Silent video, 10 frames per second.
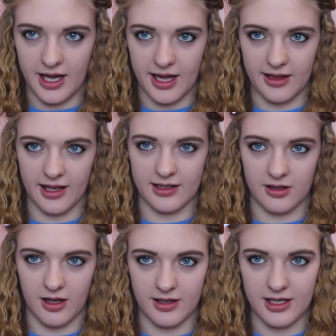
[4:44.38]
head, like a
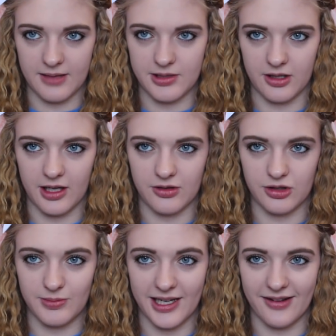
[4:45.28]
lot of times they'll like
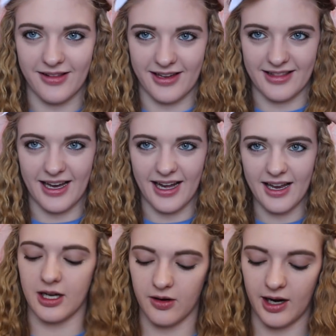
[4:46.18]
droop down like
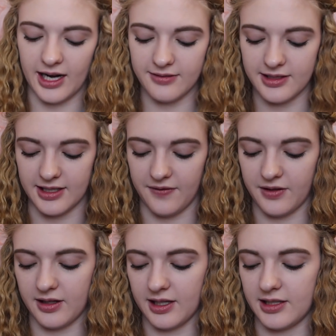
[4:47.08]
that. So I would
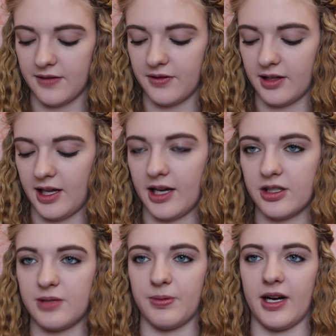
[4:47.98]
definitely
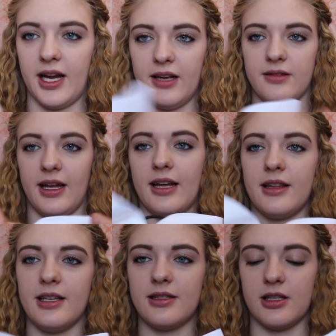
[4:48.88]
hairspray
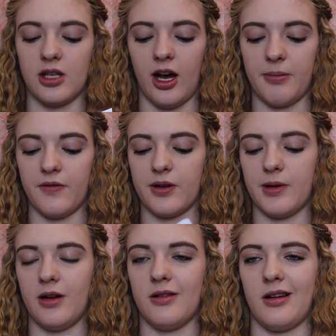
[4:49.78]
at least the top of your
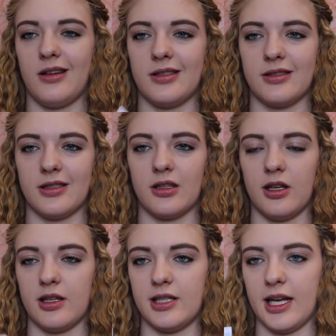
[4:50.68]
bow, not
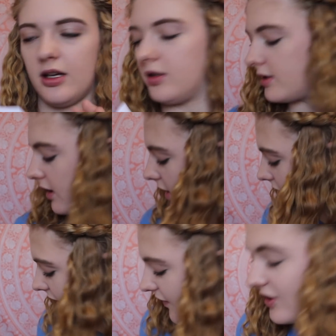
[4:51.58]
necessarily the tails.
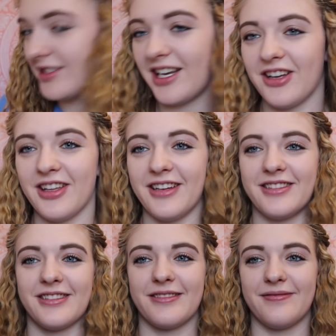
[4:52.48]
If it's
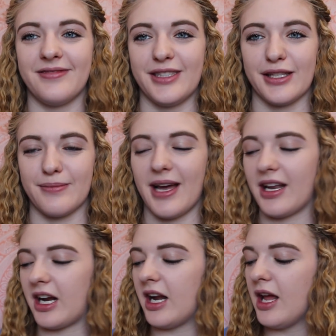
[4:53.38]
tailless, doesn't
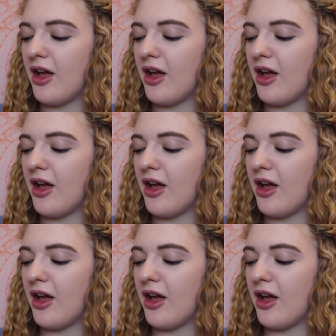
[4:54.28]
matter.